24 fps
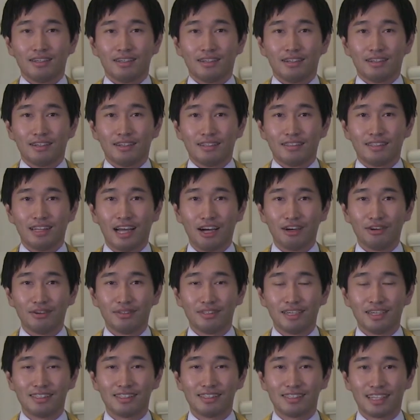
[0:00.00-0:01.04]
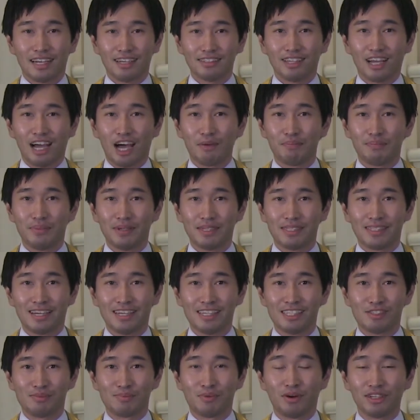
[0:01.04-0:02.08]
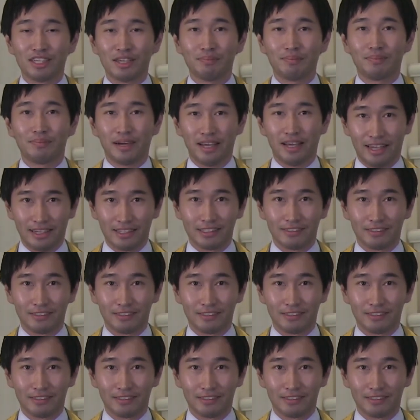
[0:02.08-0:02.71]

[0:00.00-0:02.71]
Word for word: Now let's start Happy Science morning prayer.